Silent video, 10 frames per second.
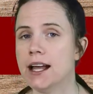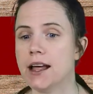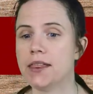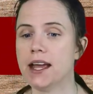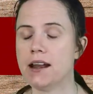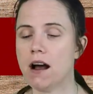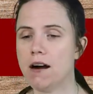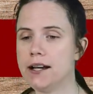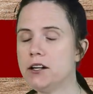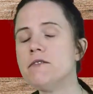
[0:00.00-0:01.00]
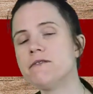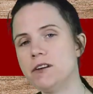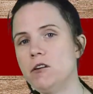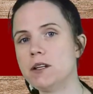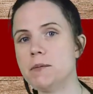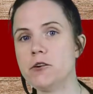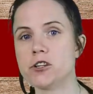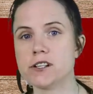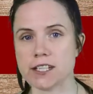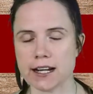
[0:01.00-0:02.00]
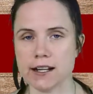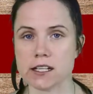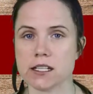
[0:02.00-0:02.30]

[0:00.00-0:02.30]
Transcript: then I don't feel the motion sickness.